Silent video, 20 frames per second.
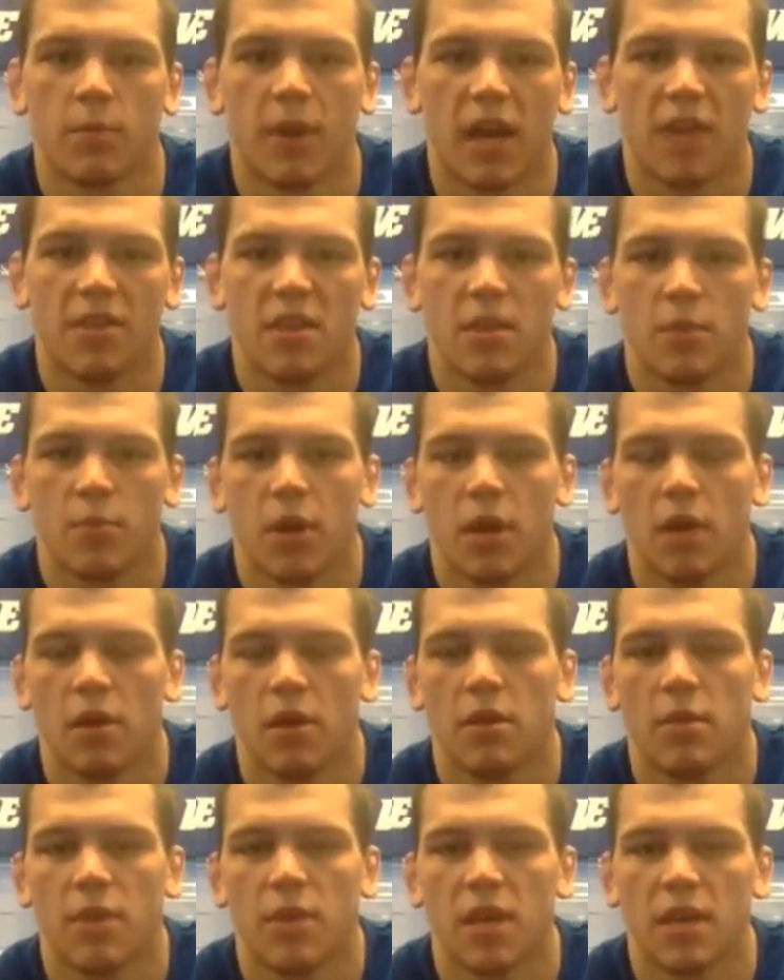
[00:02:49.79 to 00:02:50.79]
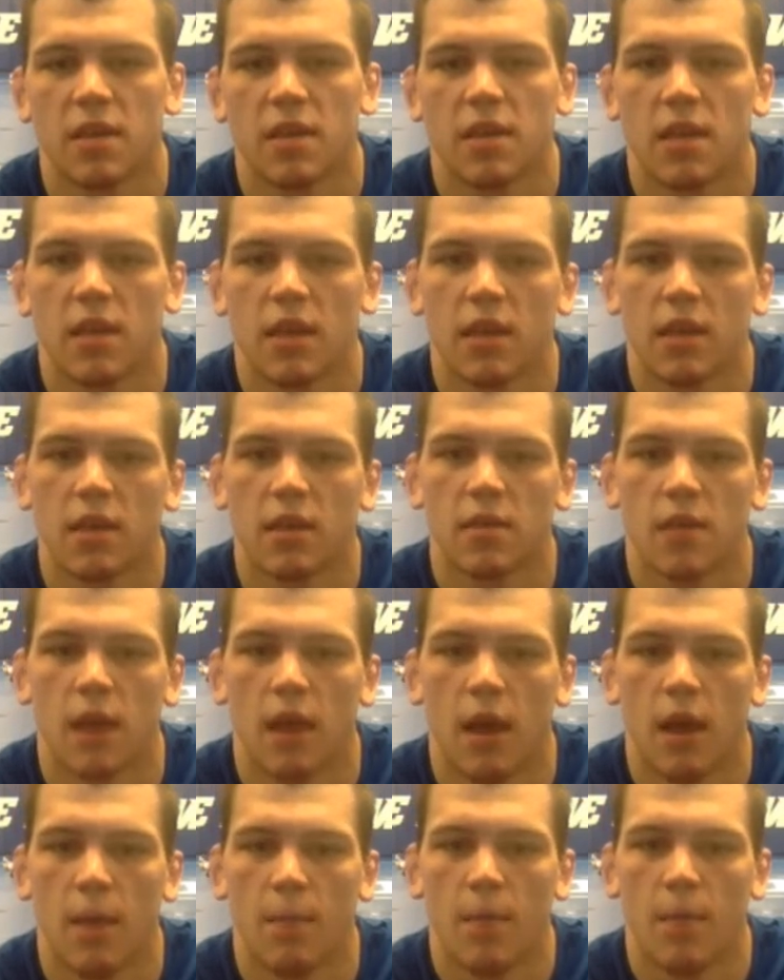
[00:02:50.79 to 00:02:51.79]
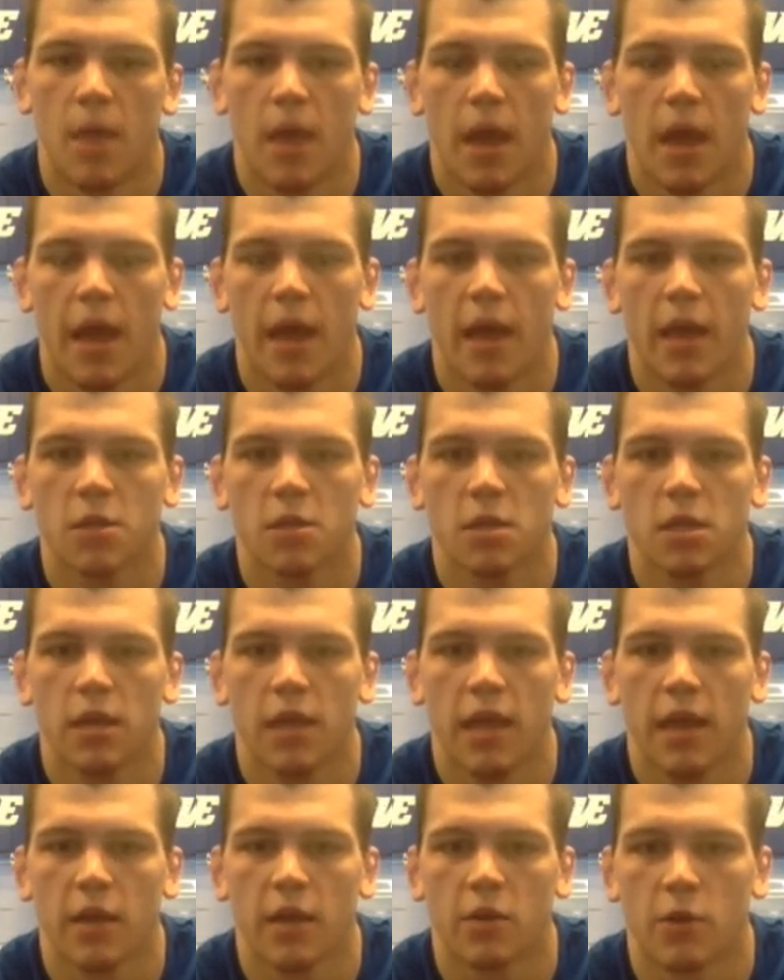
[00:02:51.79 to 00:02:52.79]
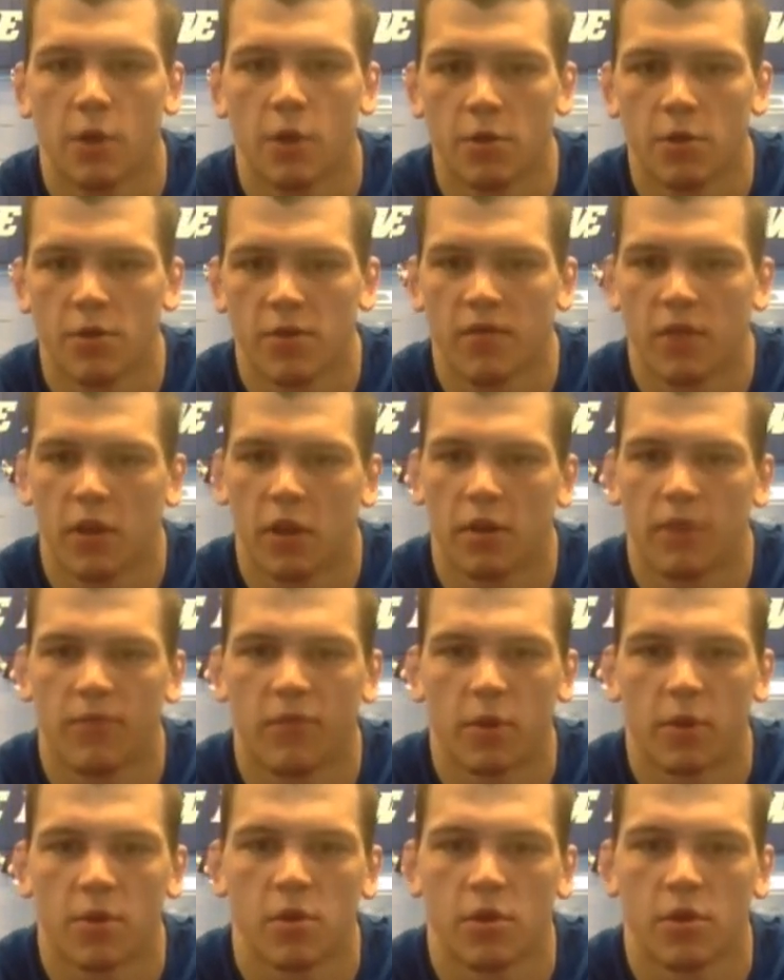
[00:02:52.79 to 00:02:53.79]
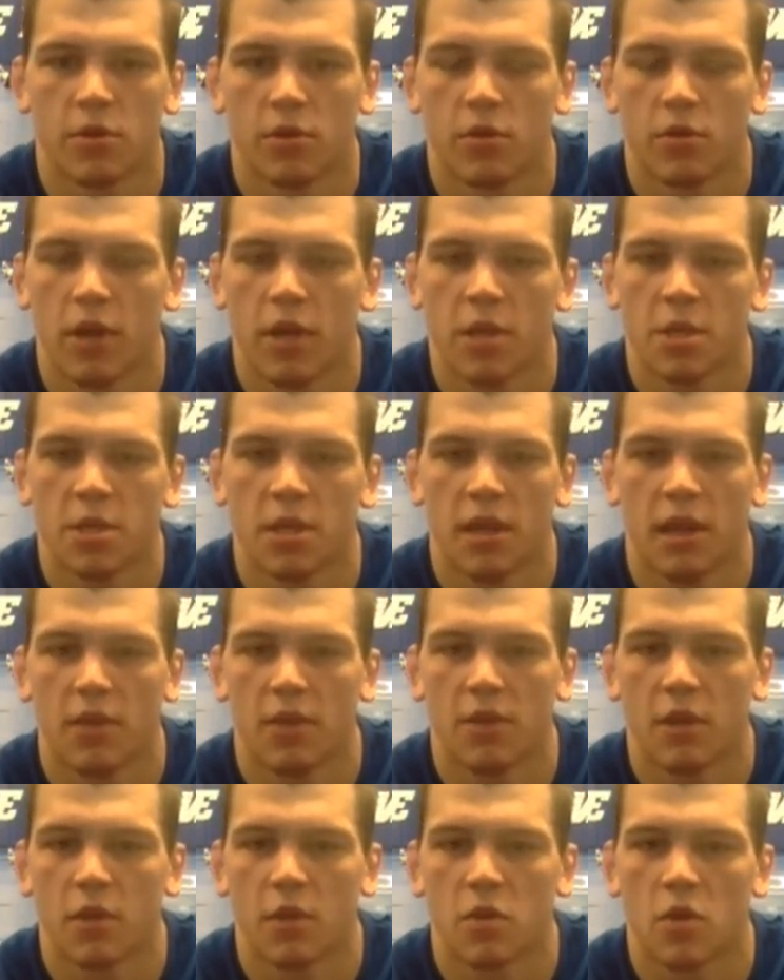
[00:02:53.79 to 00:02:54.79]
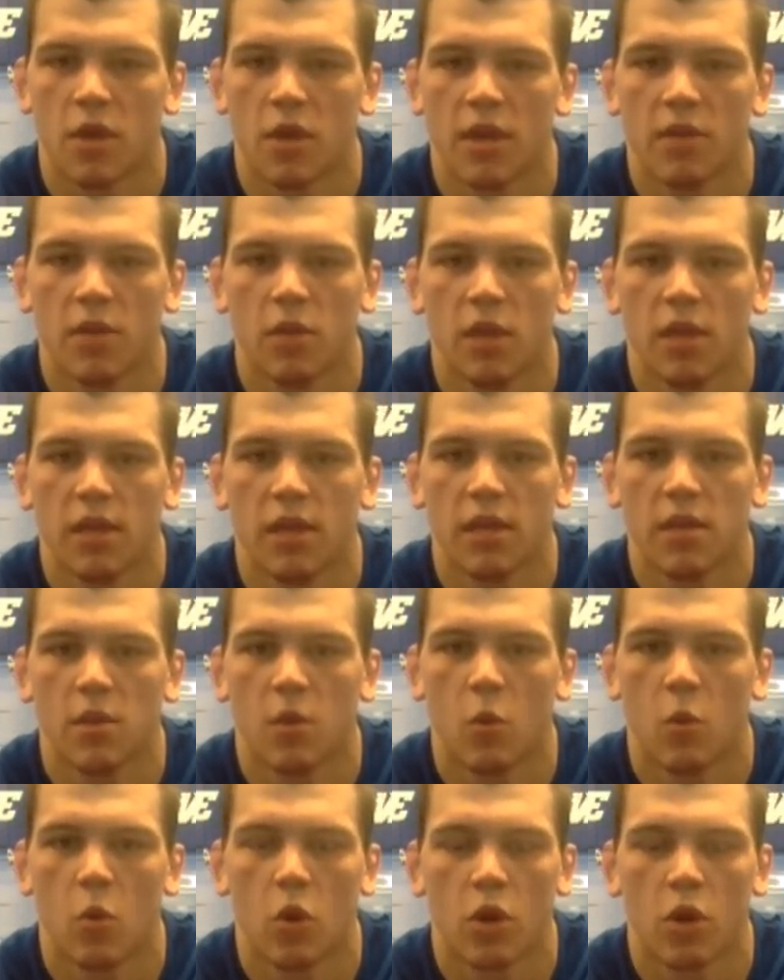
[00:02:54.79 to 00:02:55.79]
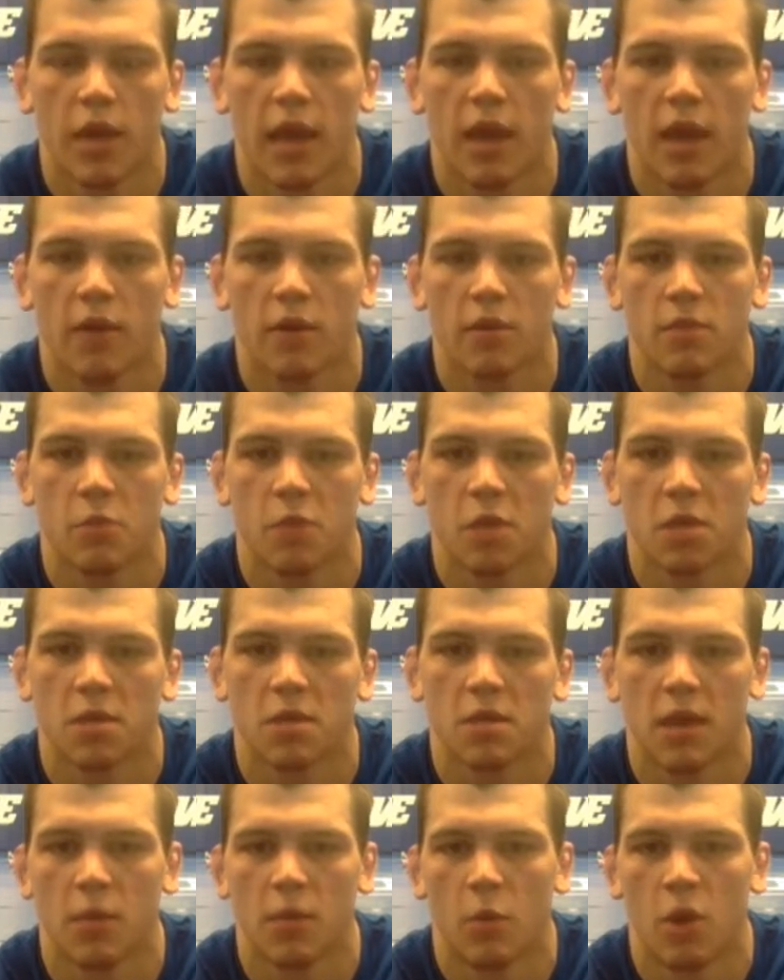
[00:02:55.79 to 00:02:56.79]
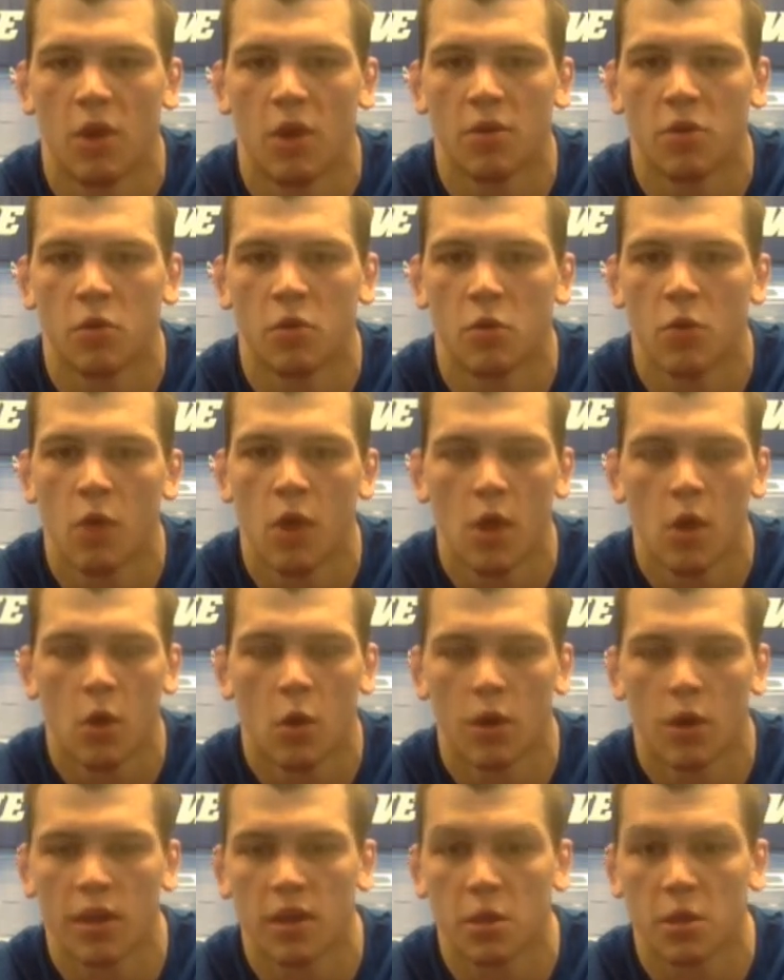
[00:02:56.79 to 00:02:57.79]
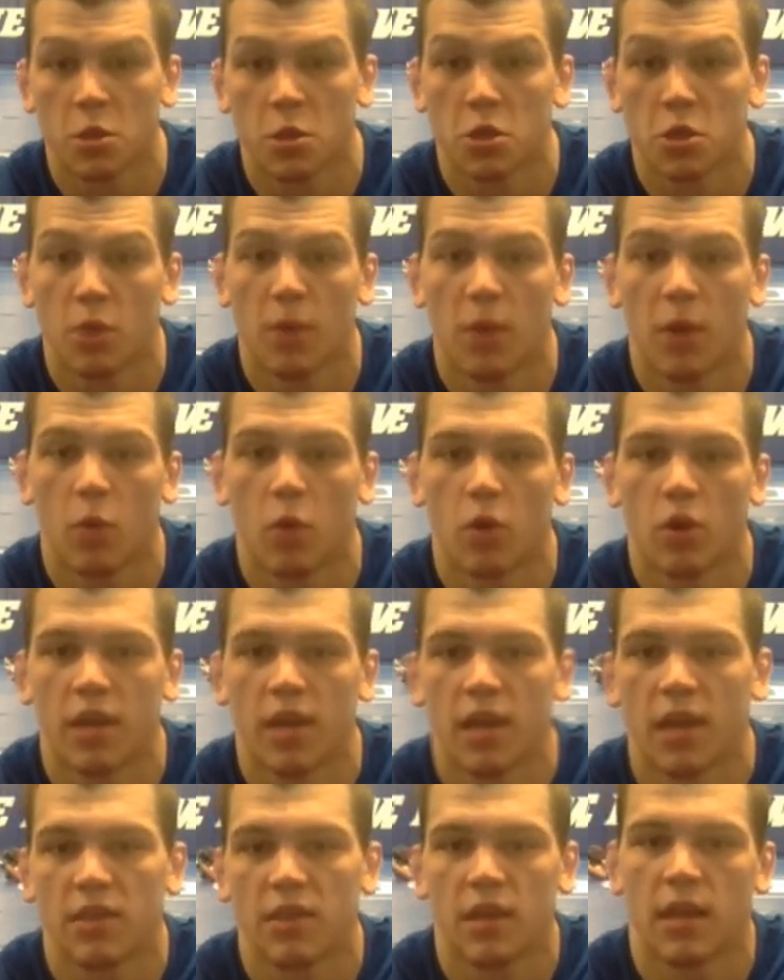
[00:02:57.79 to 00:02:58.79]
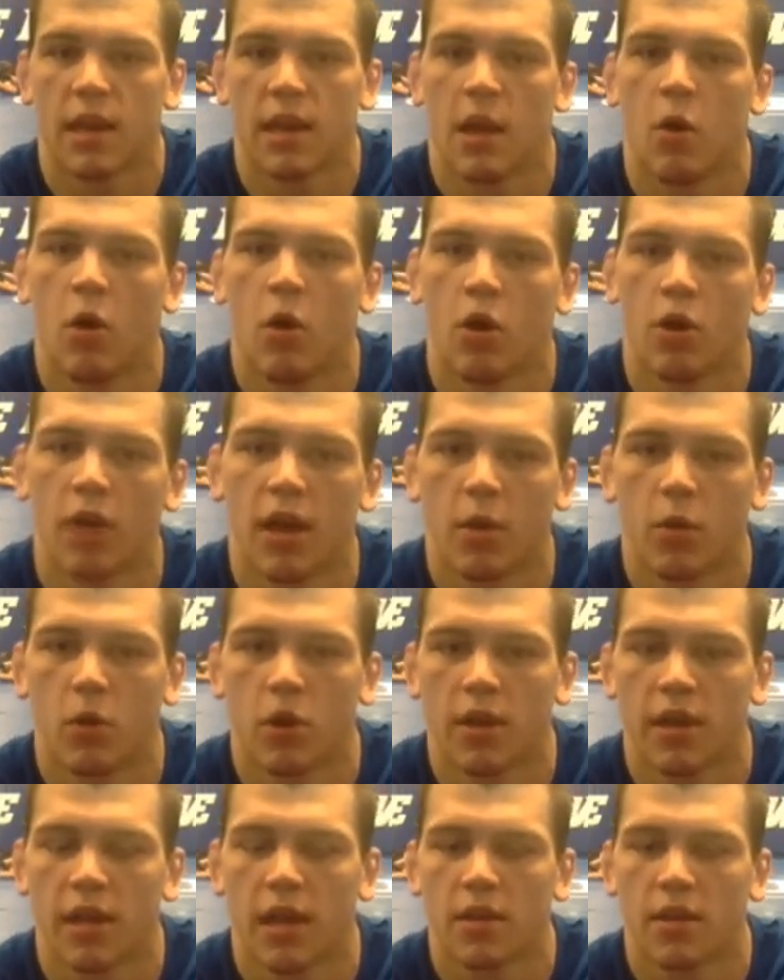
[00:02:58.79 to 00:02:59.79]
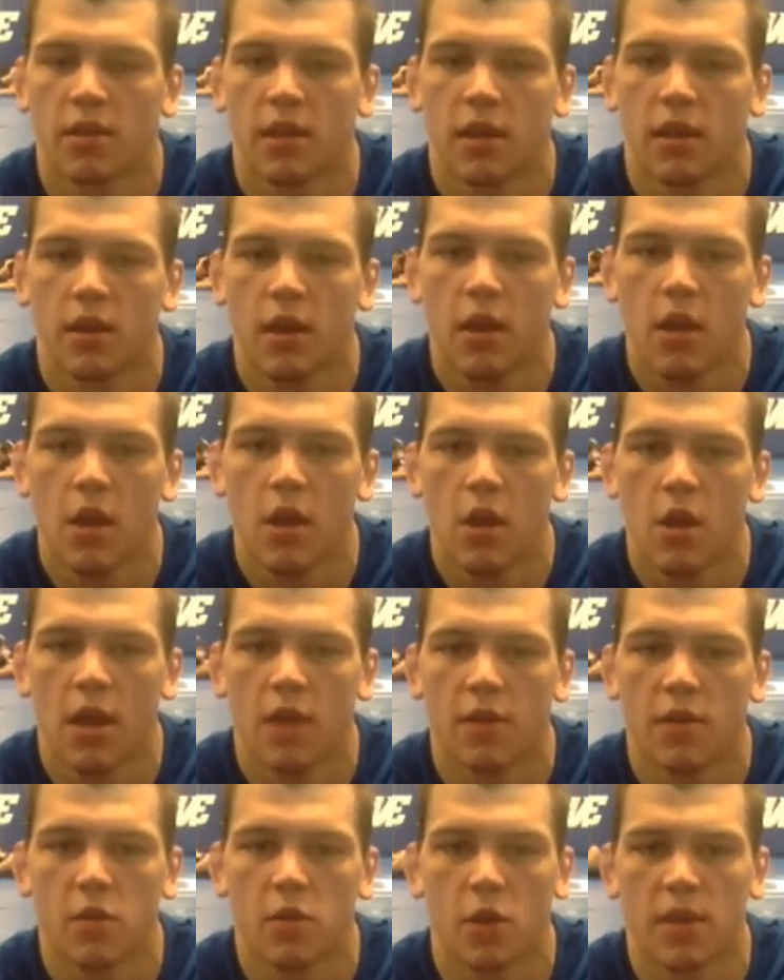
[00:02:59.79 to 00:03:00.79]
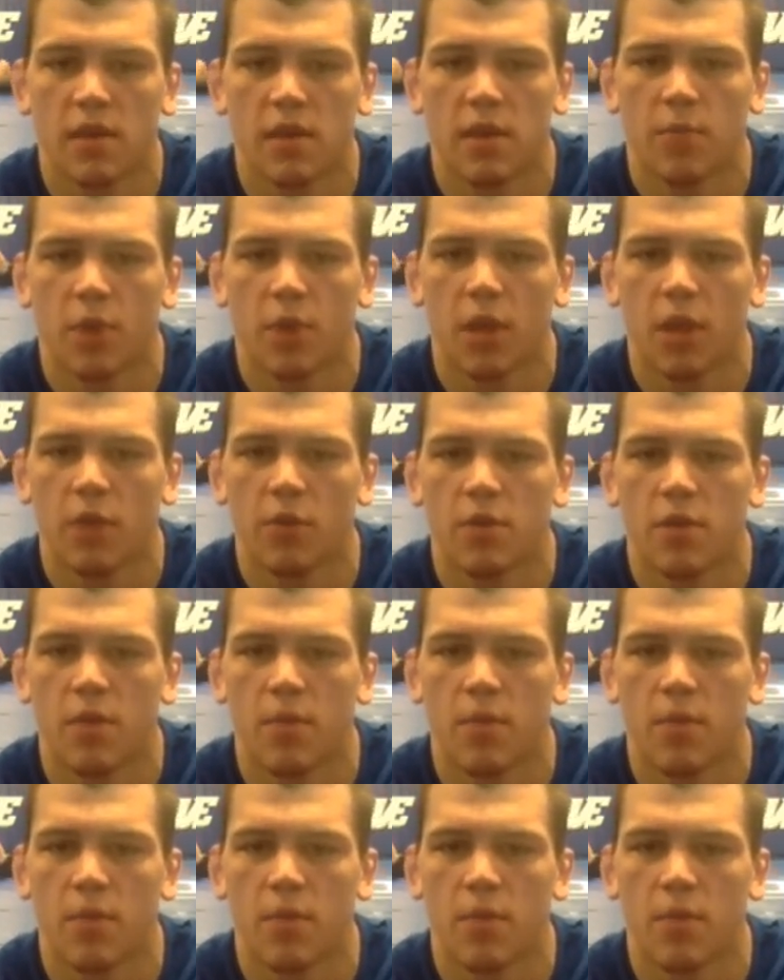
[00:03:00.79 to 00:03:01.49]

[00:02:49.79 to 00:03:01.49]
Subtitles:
But I think probably the biggest thing is I actually had a Crohn's flare up for a certain duration out there, so I didn't really get to work out as much as I'd want to or get to show my work ethic and how hard I work out there. So I'd say probably it was